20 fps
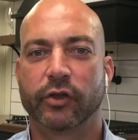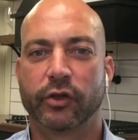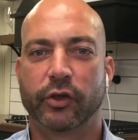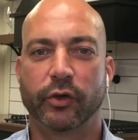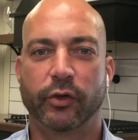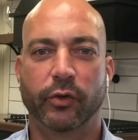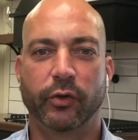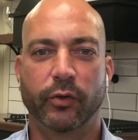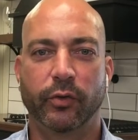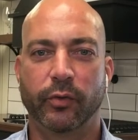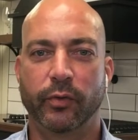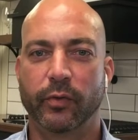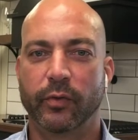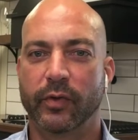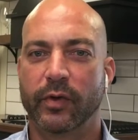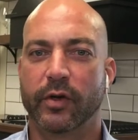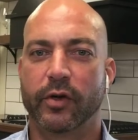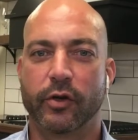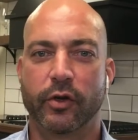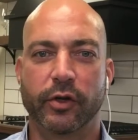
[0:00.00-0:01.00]
to
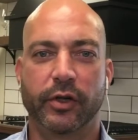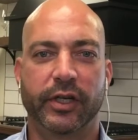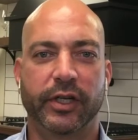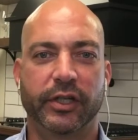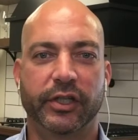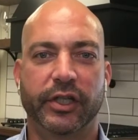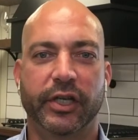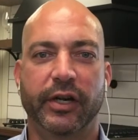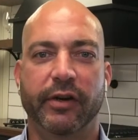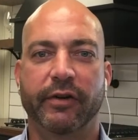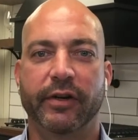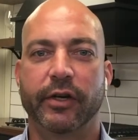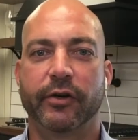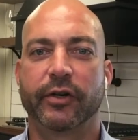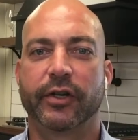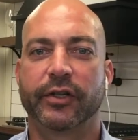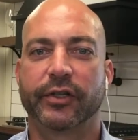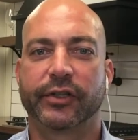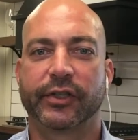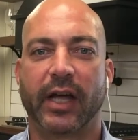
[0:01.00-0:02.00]
good interior
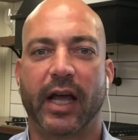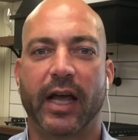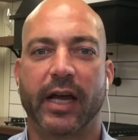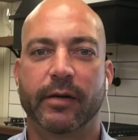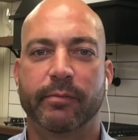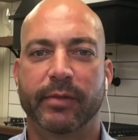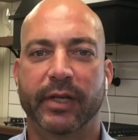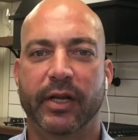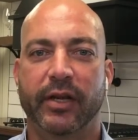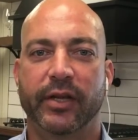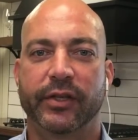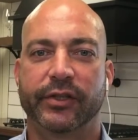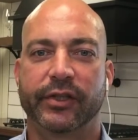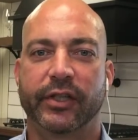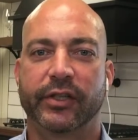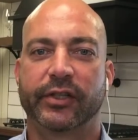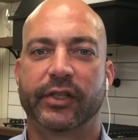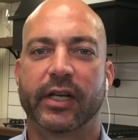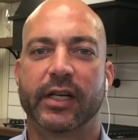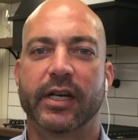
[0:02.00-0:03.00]
design because
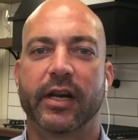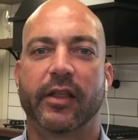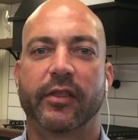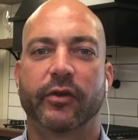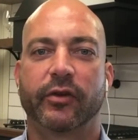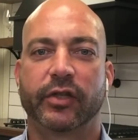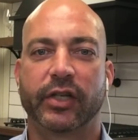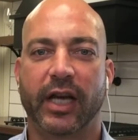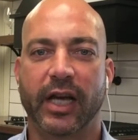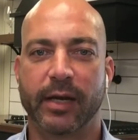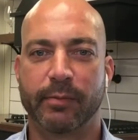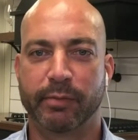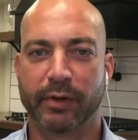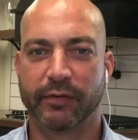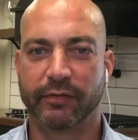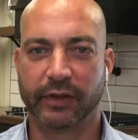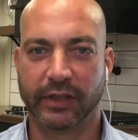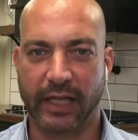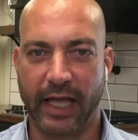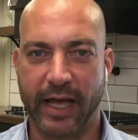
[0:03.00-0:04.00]
it's another type
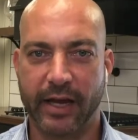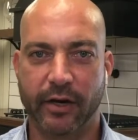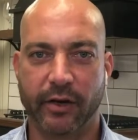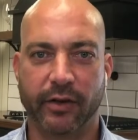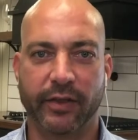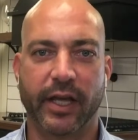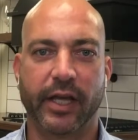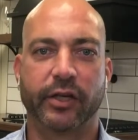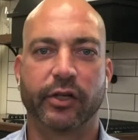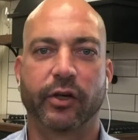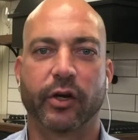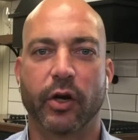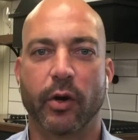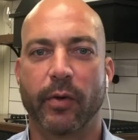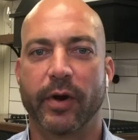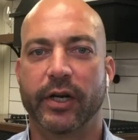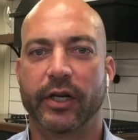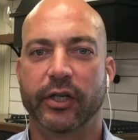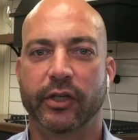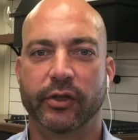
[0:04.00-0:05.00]
of layer that you're
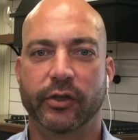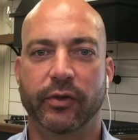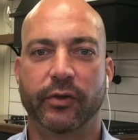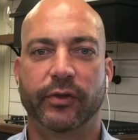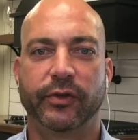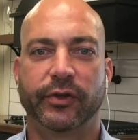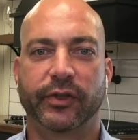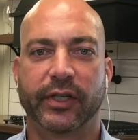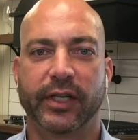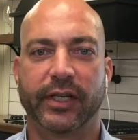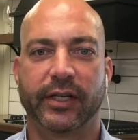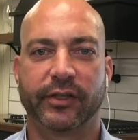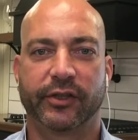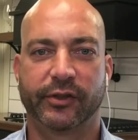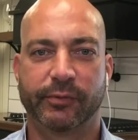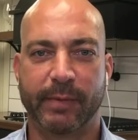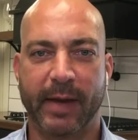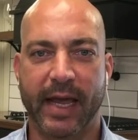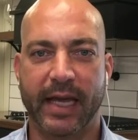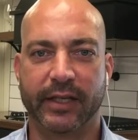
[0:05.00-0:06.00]
going to use in a
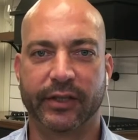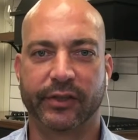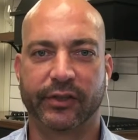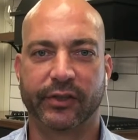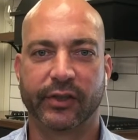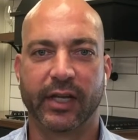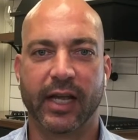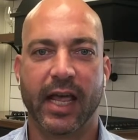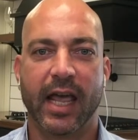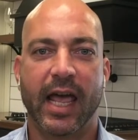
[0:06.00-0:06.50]
space.